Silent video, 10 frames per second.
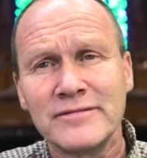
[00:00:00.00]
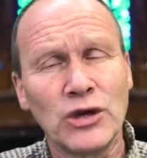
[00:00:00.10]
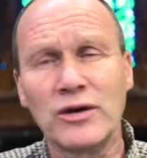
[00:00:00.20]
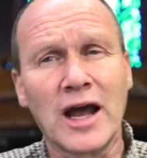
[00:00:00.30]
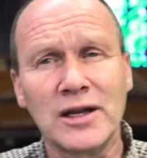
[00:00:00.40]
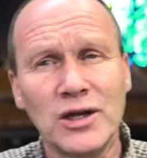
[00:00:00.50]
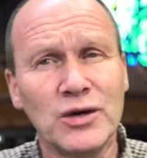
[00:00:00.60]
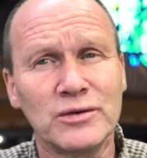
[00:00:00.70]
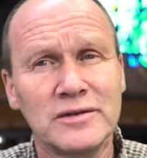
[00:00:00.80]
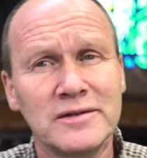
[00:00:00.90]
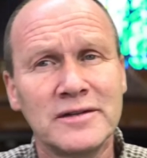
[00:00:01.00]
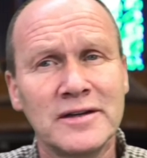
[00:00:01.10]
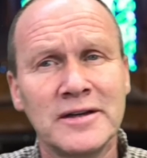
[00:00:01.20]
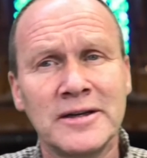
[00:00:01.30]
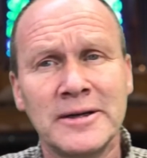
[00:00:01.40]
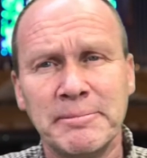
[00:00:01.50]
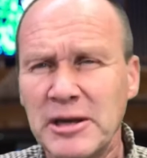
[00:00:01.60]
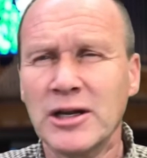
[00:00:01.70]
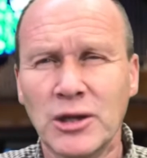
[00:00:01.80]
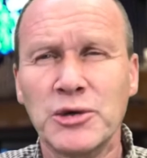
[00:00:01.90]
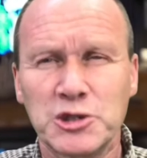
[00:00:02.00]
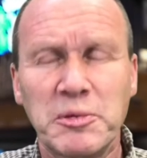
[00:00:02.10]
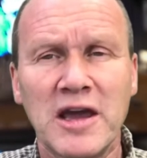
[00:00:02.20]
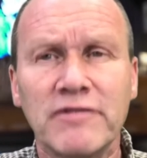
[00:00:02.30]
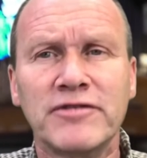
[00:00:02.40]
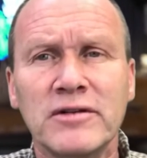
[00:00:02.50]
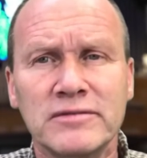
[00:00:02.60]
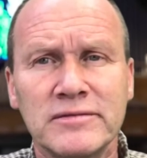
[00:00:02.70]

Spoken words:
You're not alone. Being alone is painful.